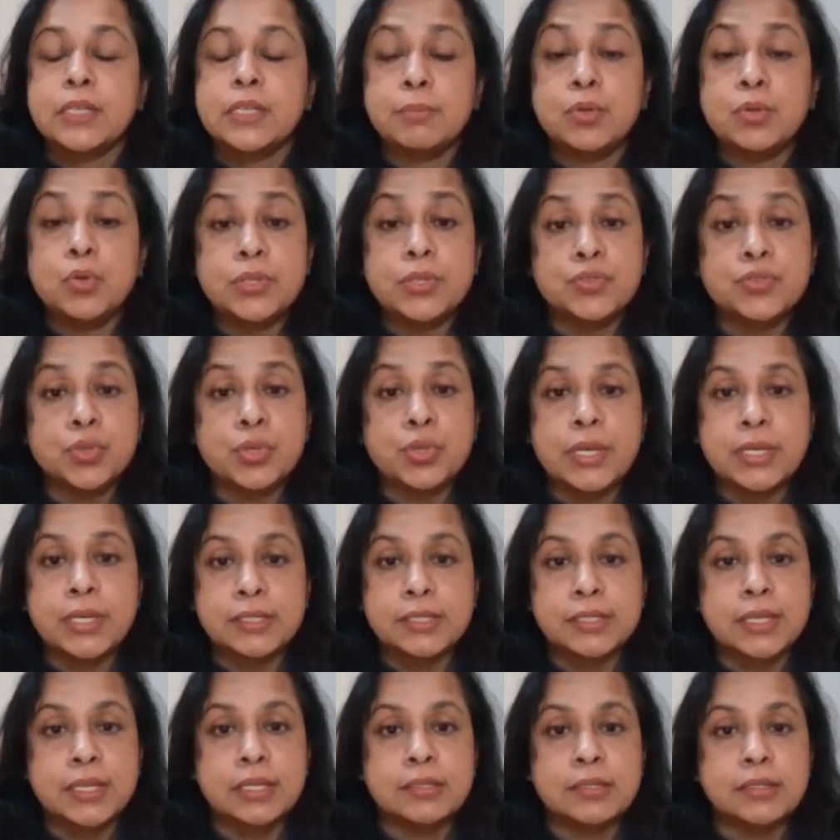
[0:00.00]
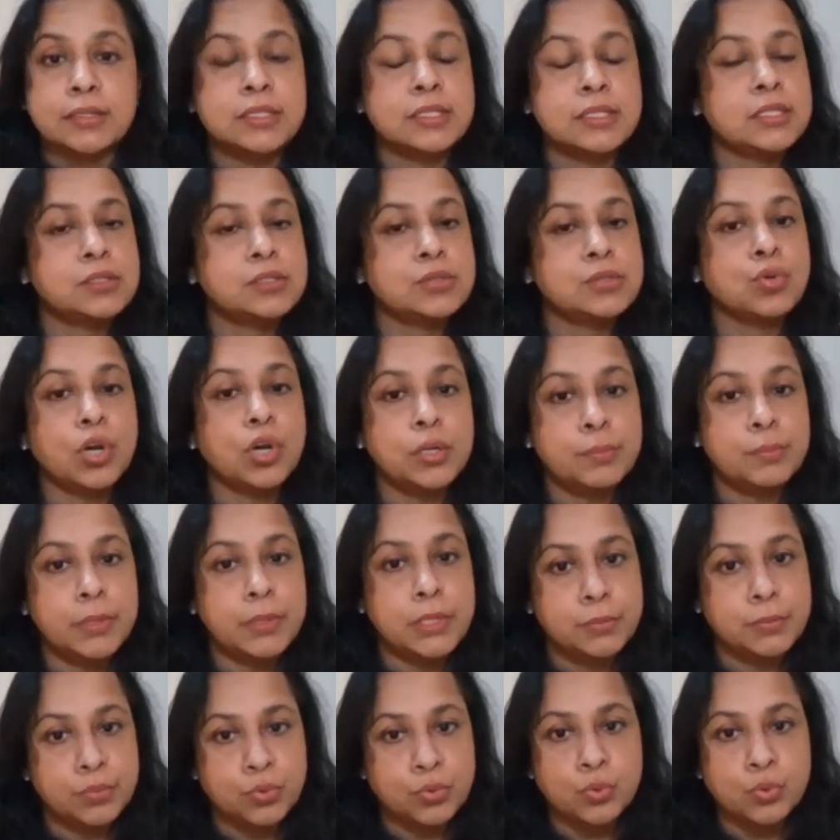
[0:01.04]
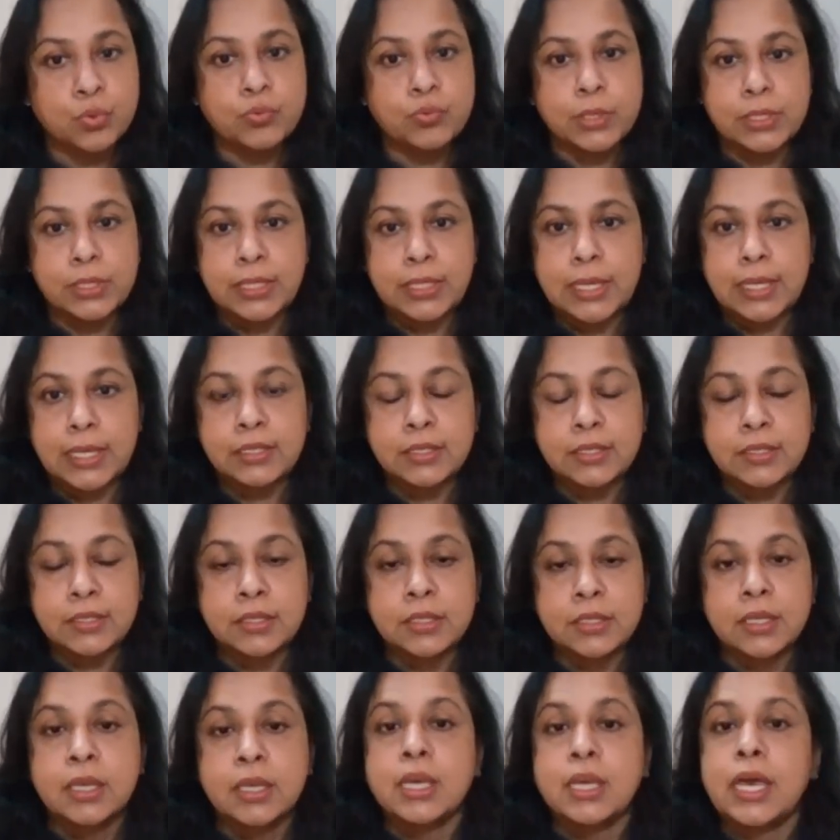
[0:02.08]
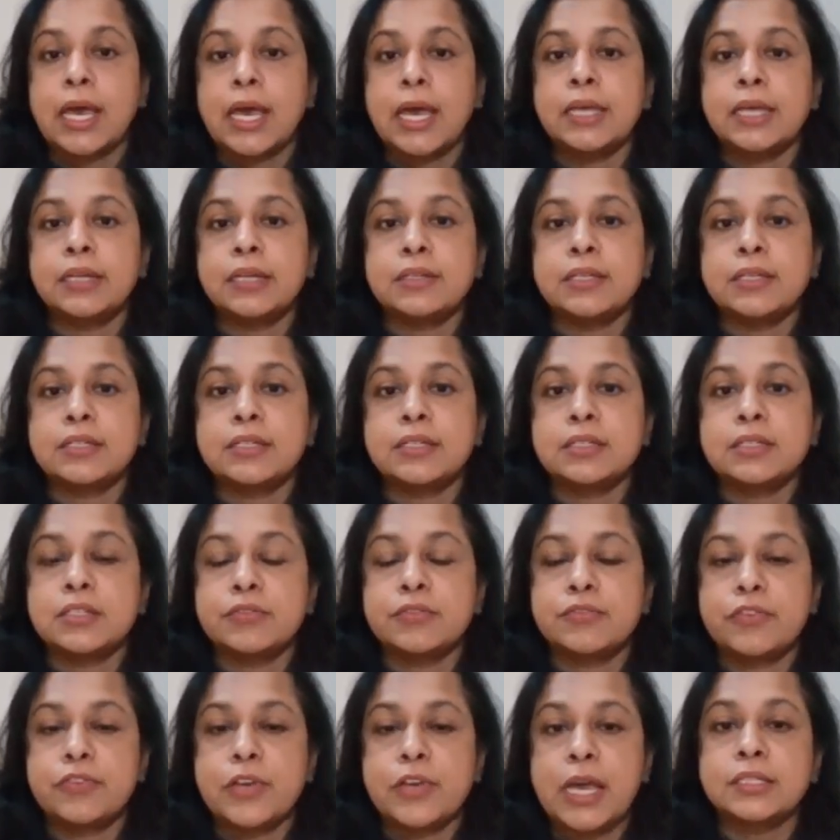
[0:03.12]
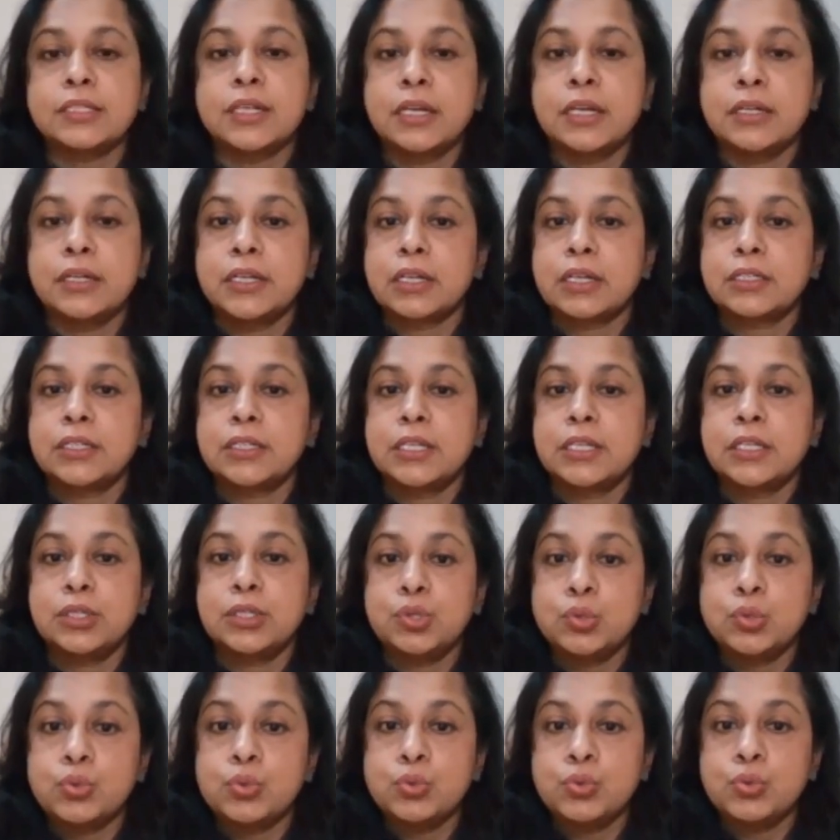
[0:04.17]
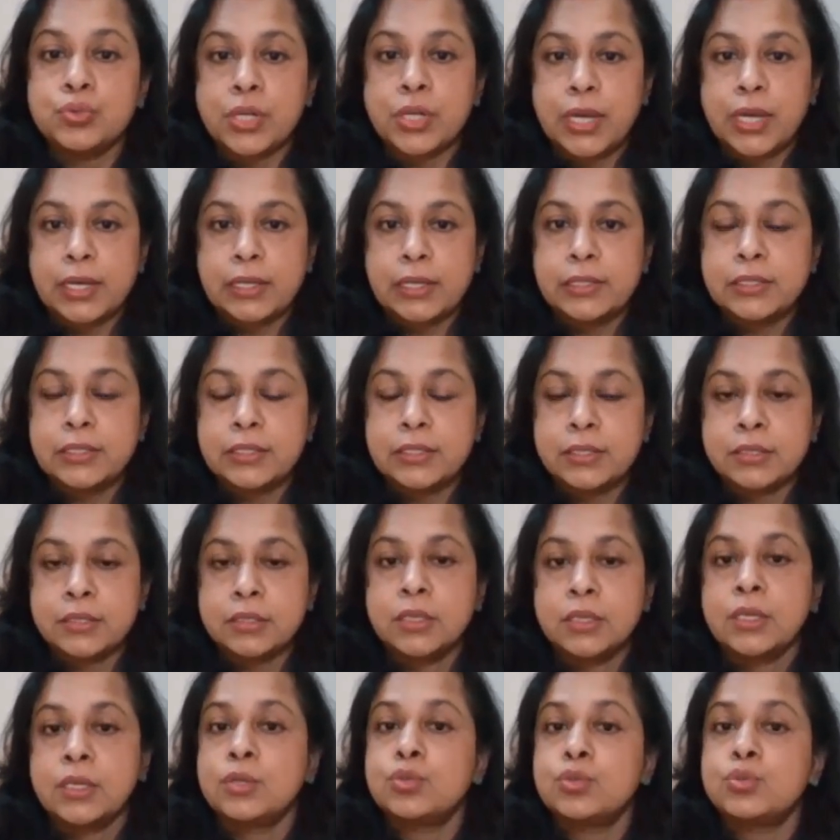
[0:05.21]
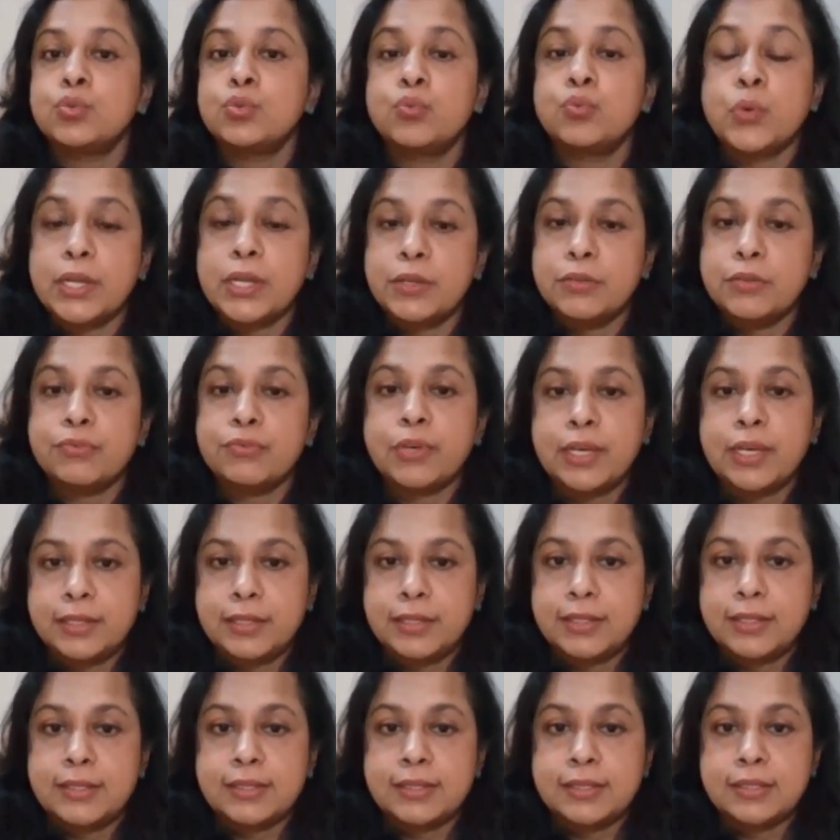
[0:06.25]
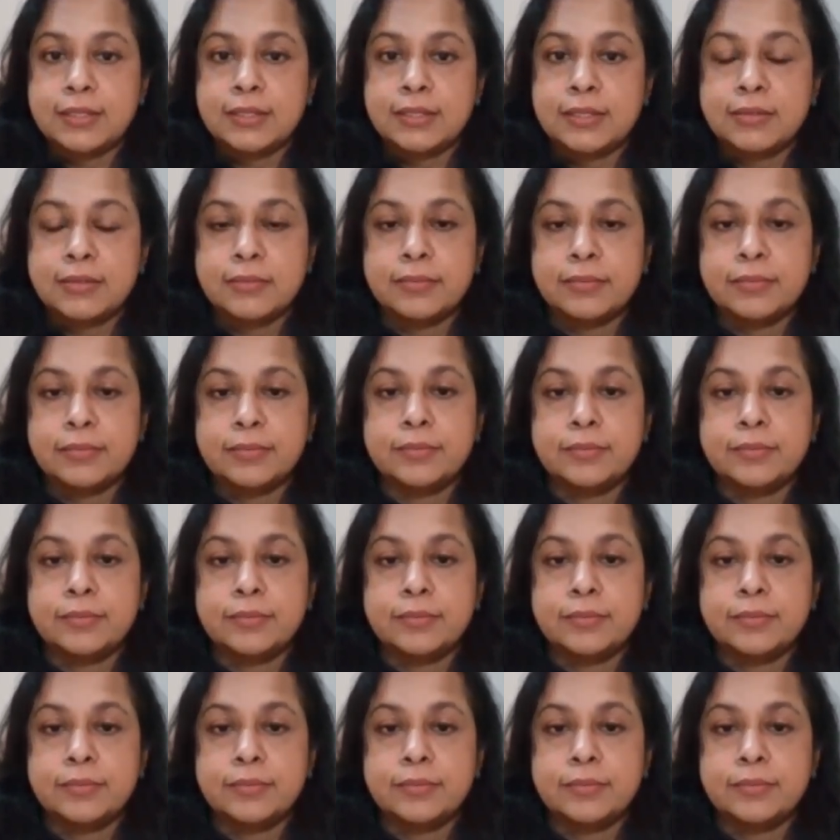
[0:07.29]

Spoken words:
WHO has said this has not been proven yet, and it is in fact conducting 2 trials to verify this.